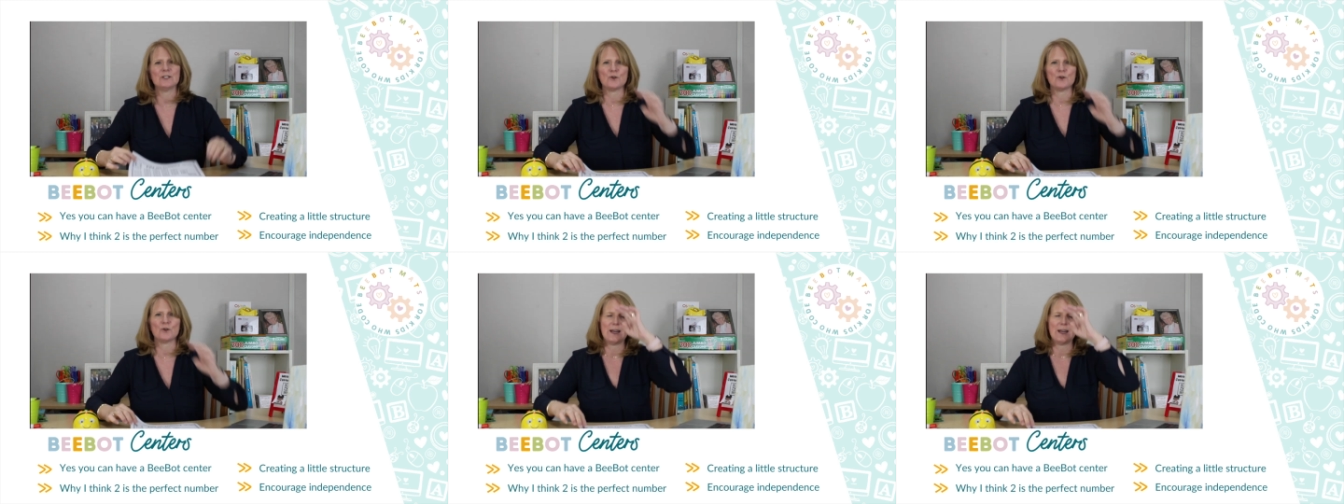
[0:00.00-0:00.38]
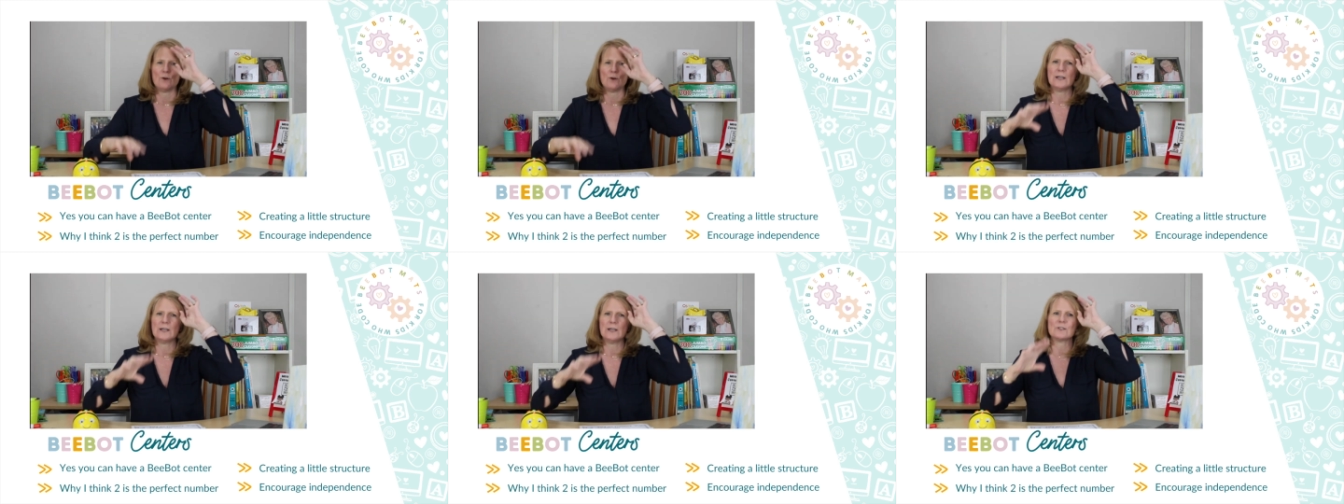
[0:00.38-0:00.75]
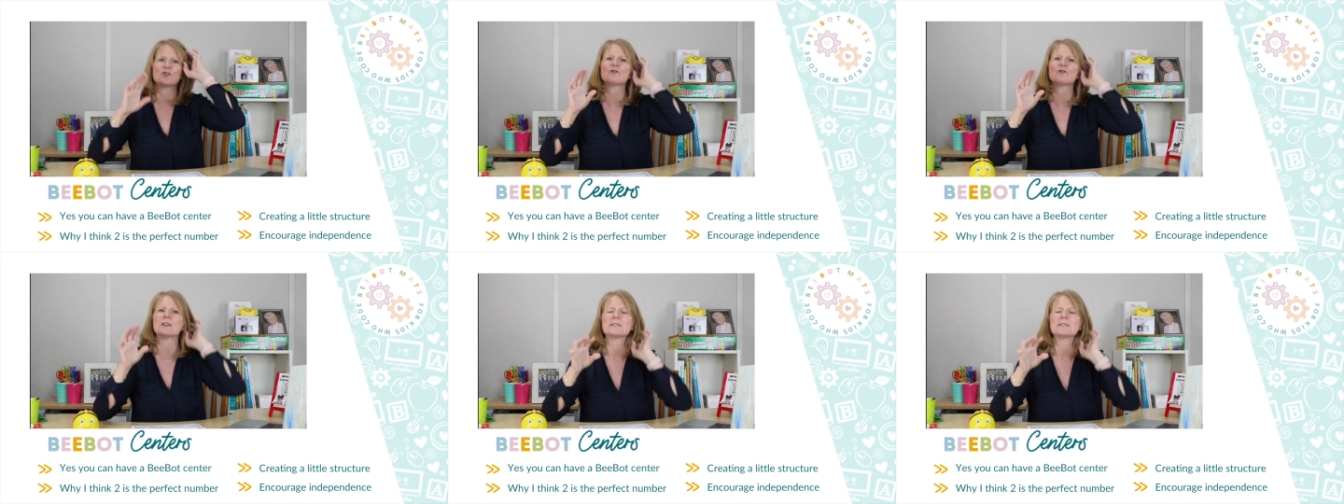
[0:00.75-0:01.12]
so they don't get
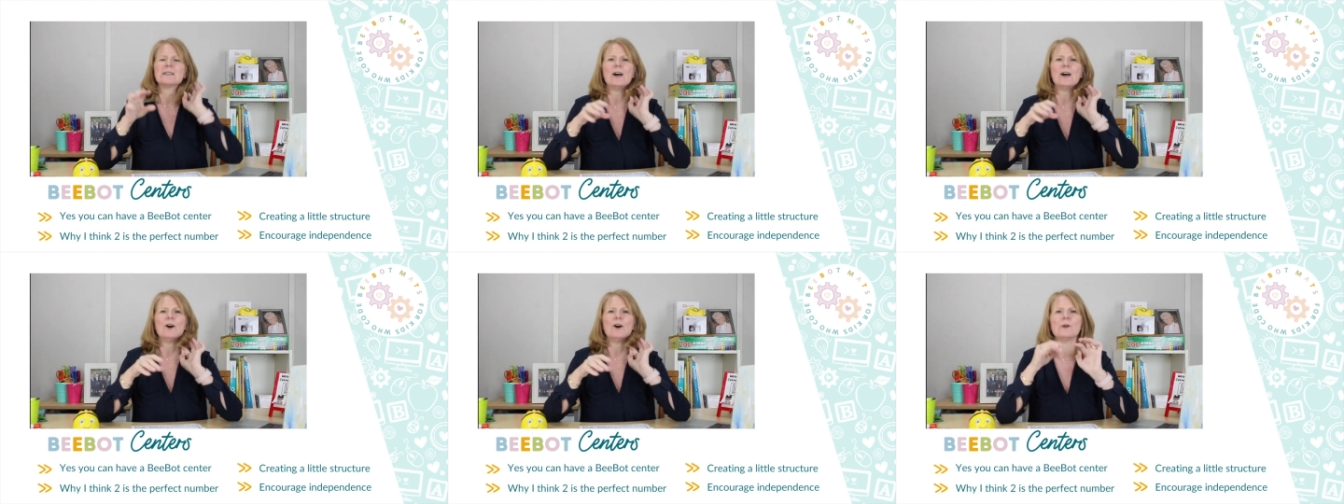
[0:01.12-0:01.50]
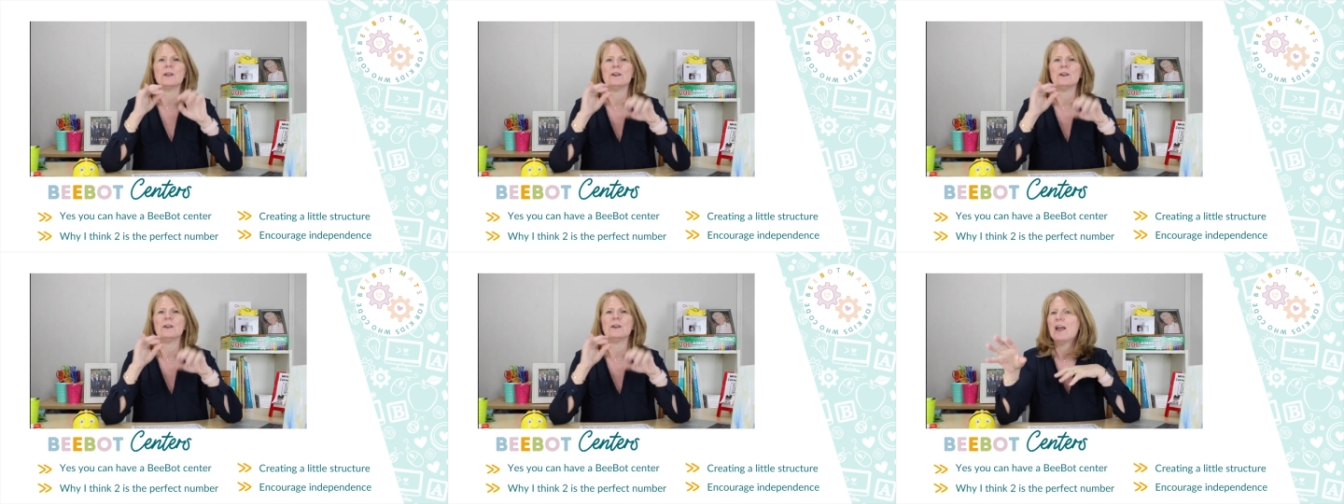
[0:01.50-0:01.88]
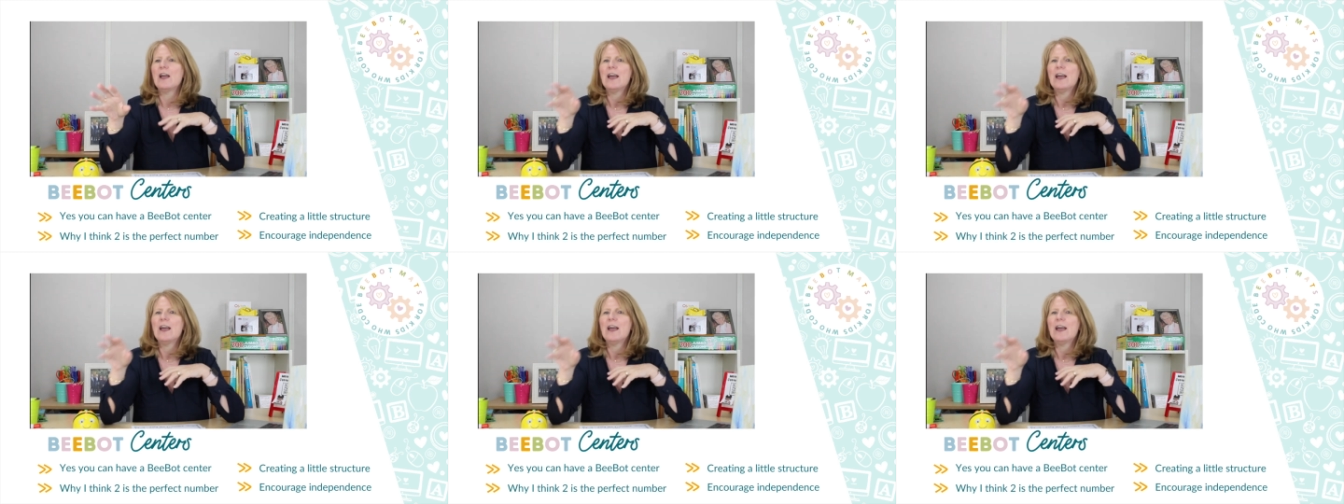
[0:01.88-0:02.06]
stressed out if